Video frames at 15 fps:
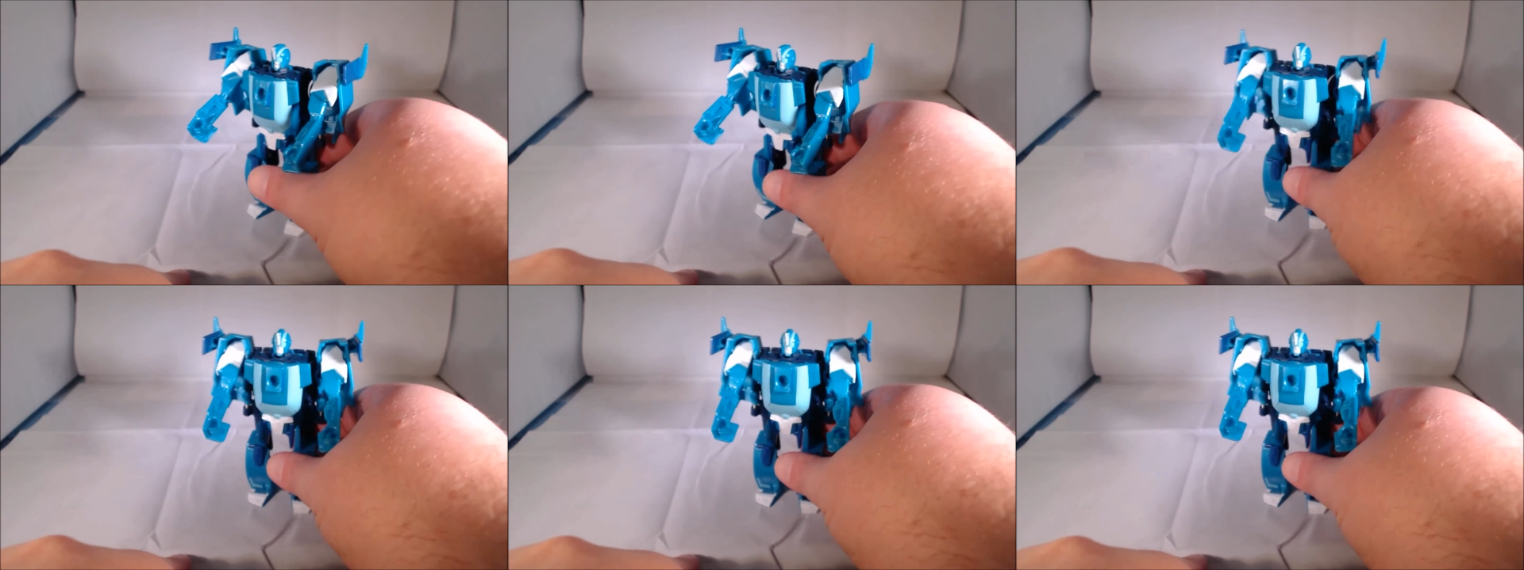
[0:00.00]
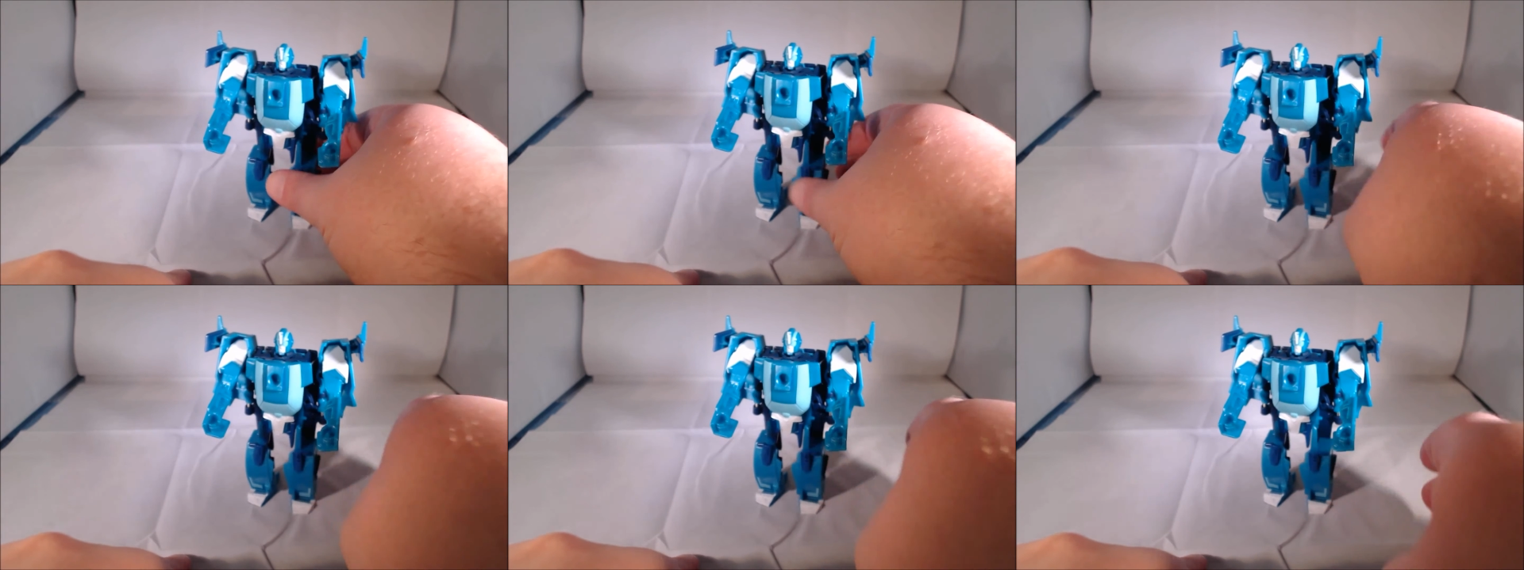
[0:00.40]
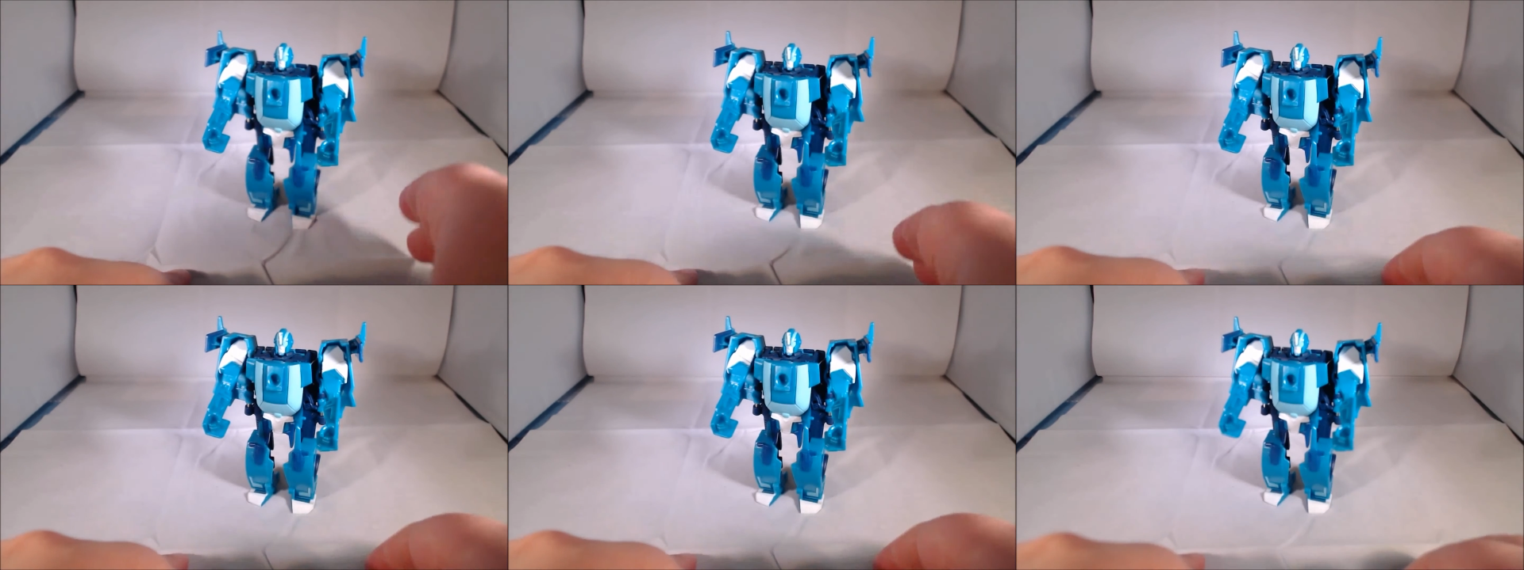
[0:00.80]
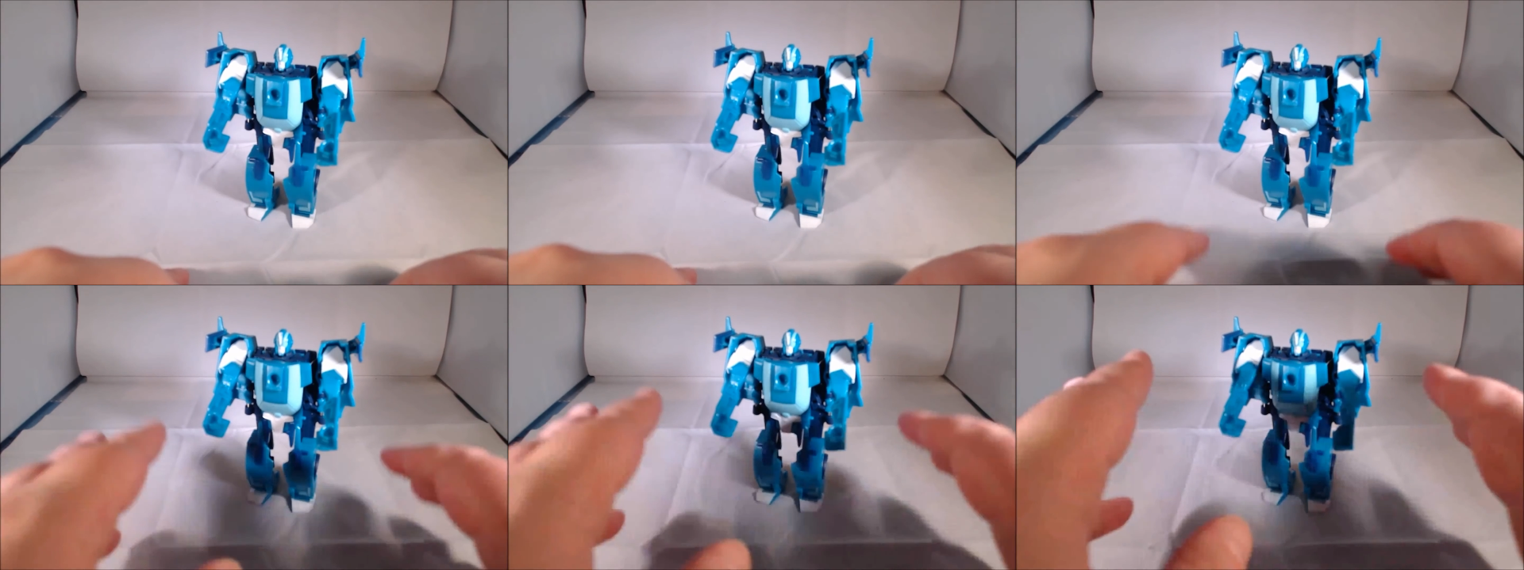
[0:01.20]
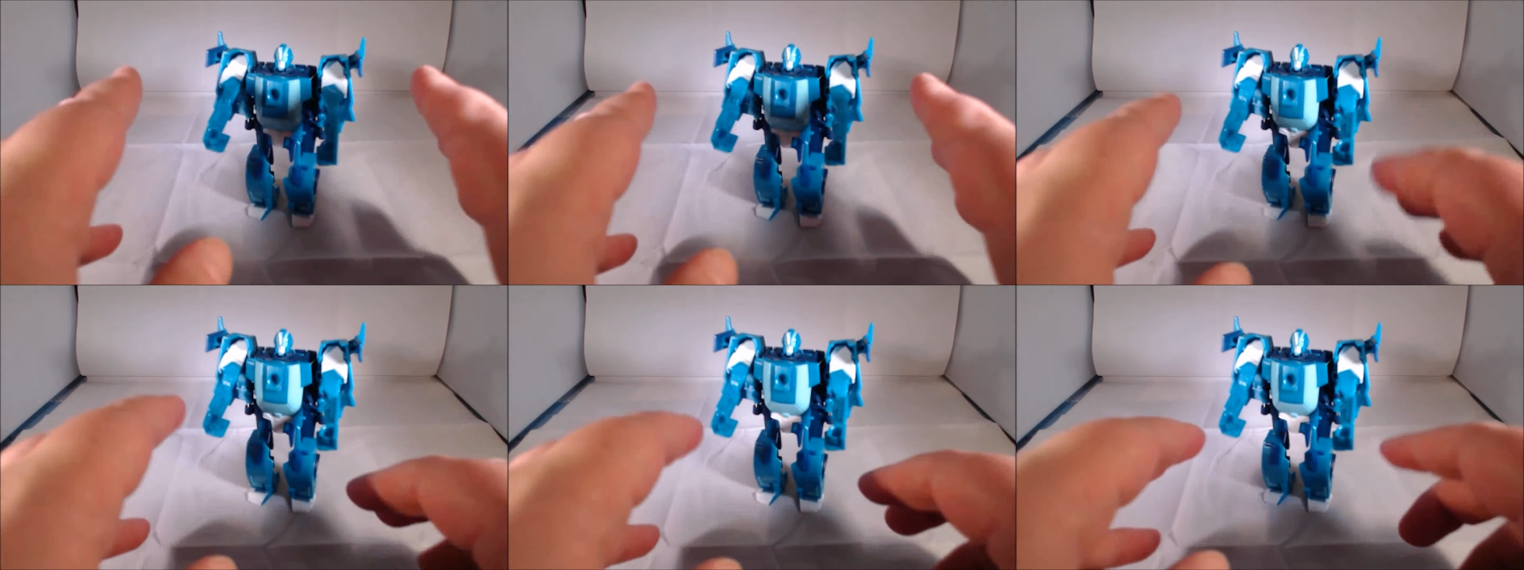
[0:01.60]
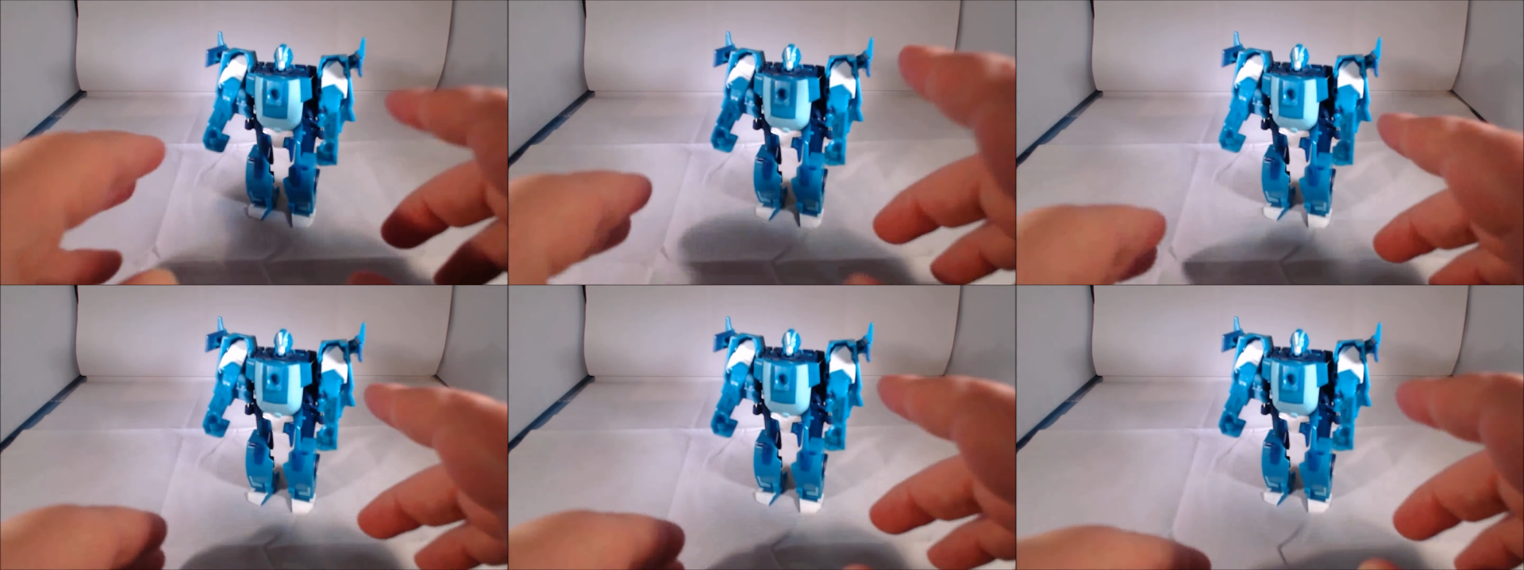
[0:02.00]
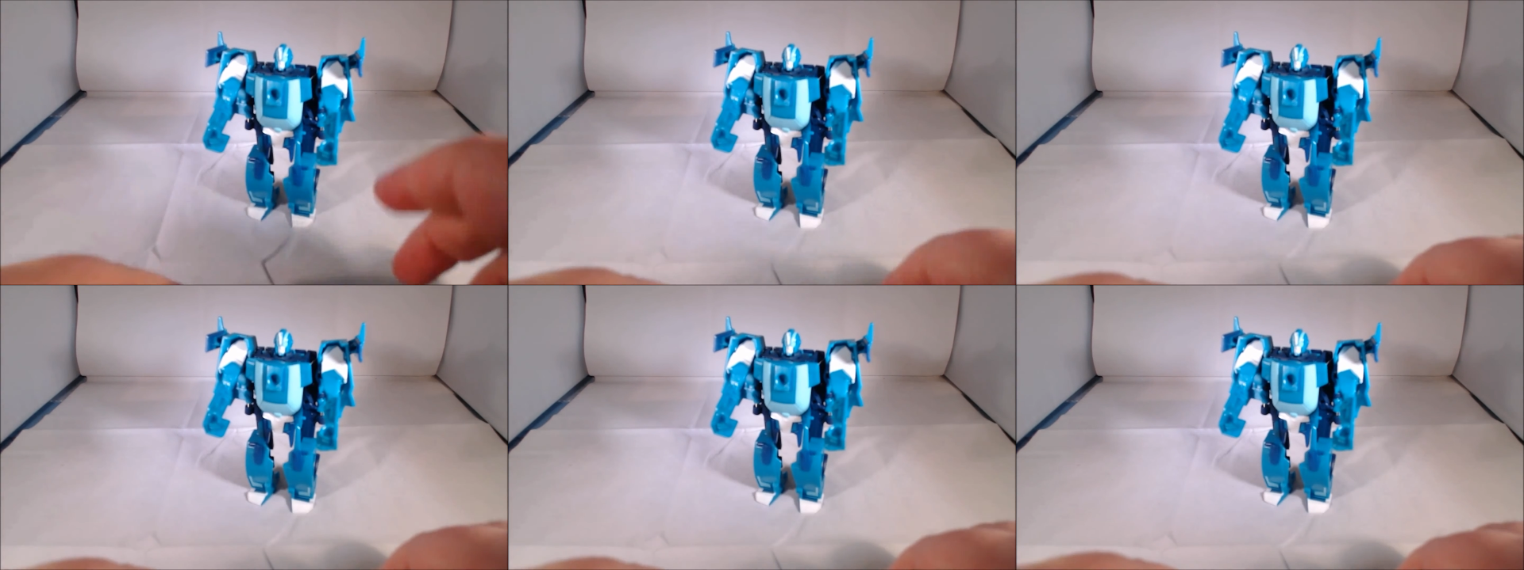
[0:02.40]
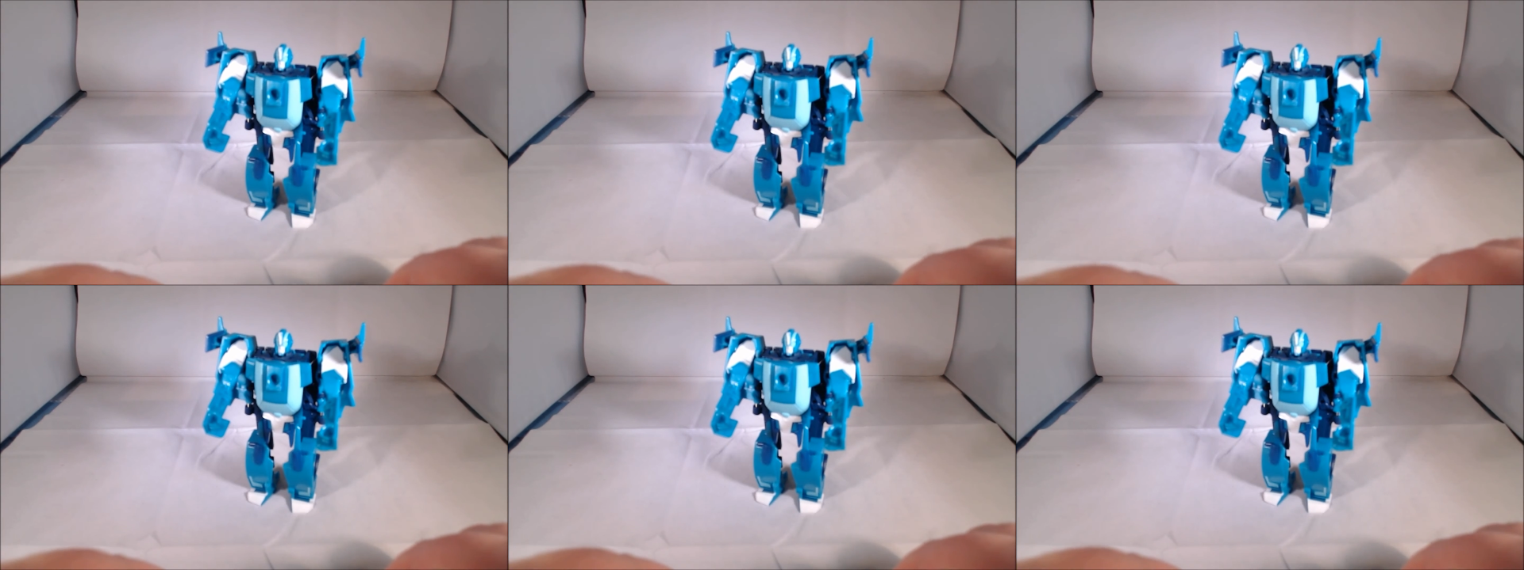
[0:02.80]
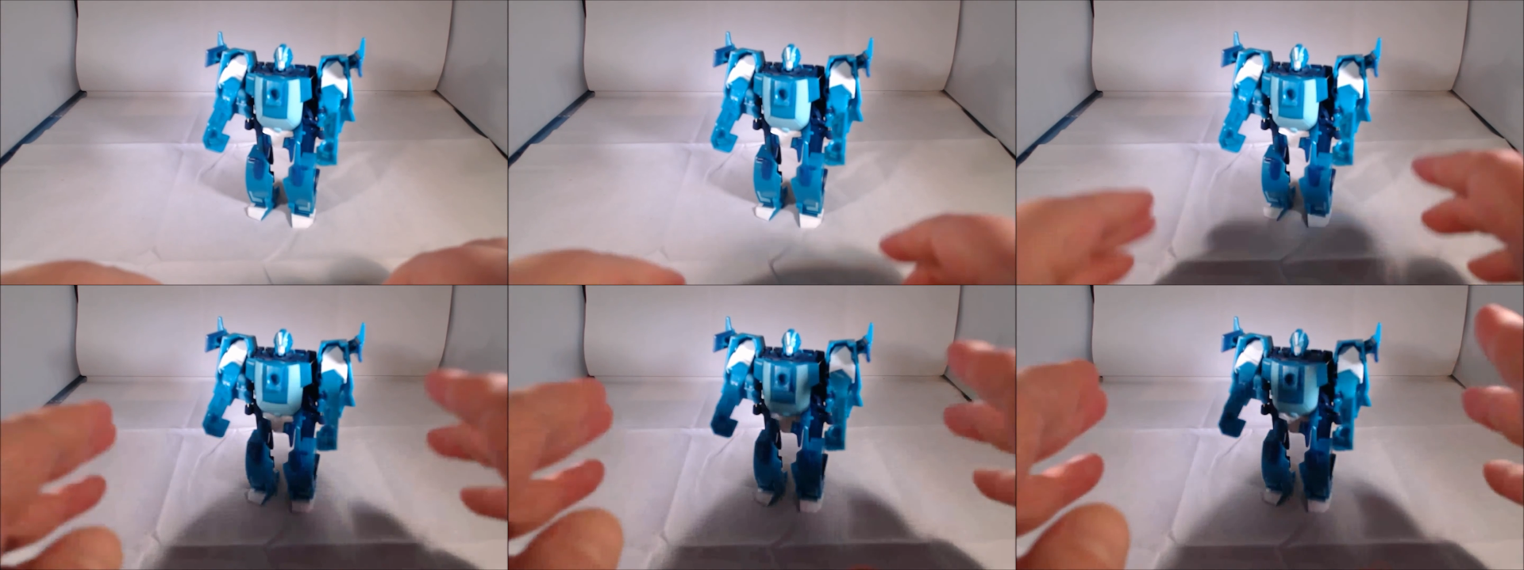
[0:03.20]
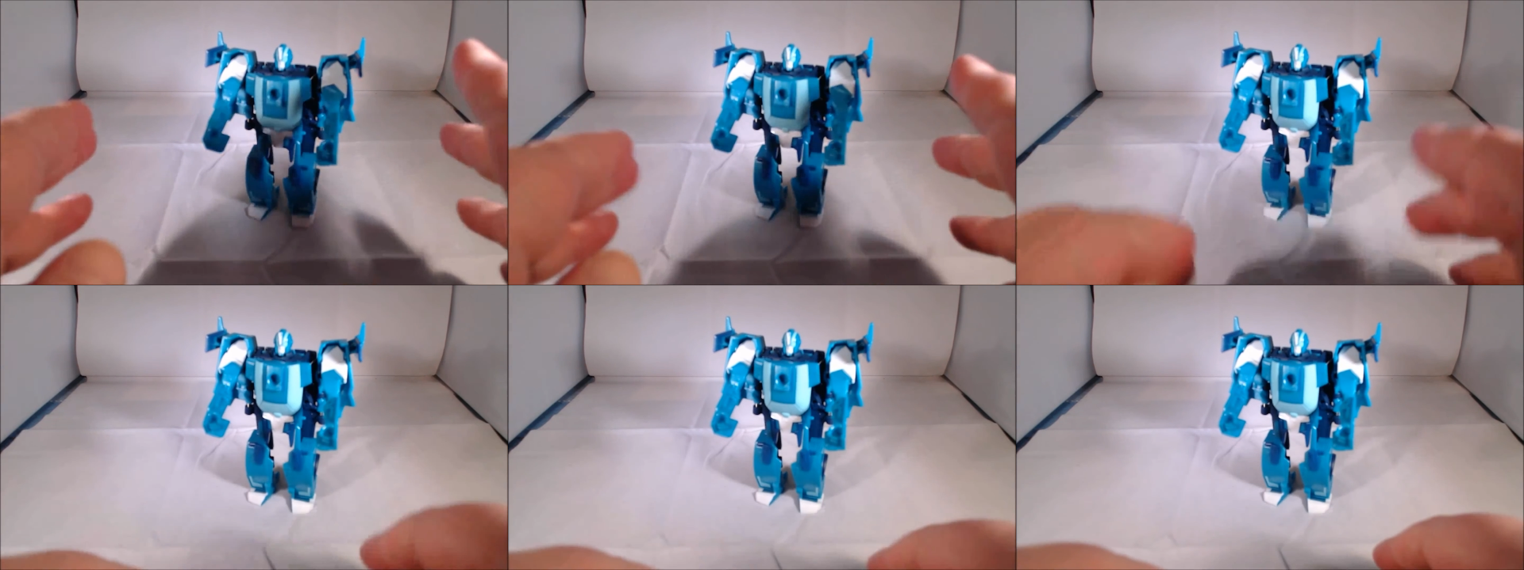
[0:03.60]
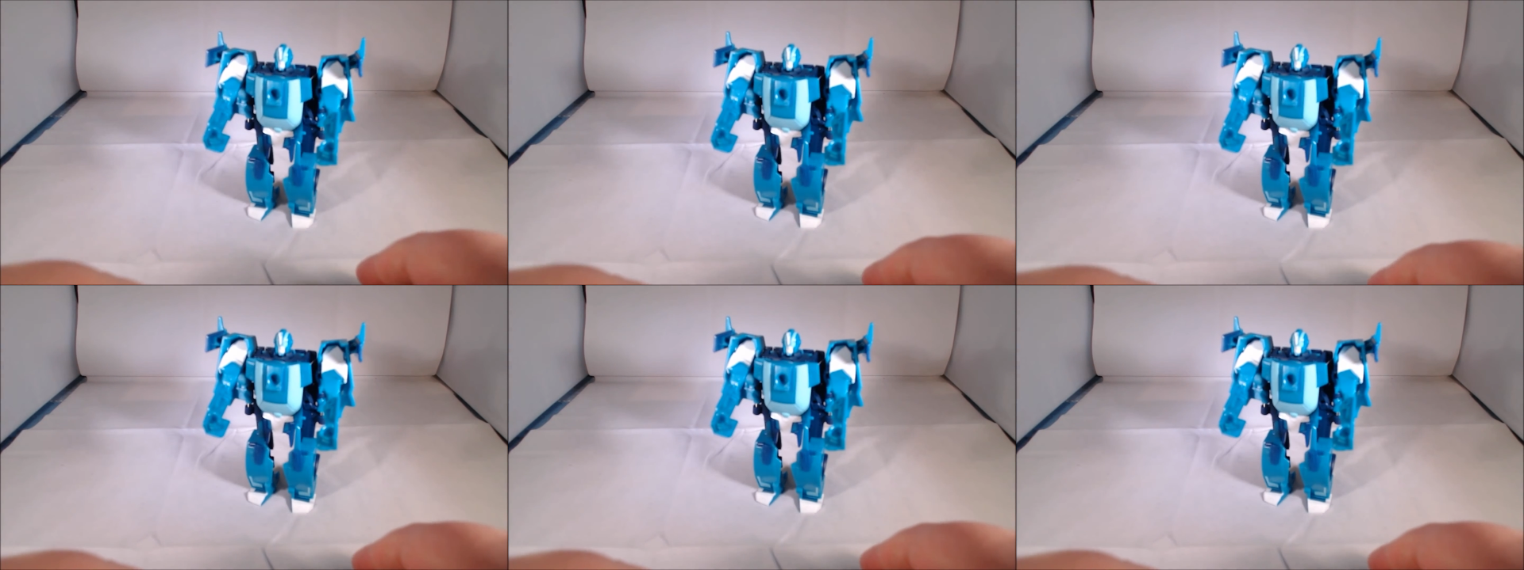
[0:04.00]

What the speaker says: (no speaker visible)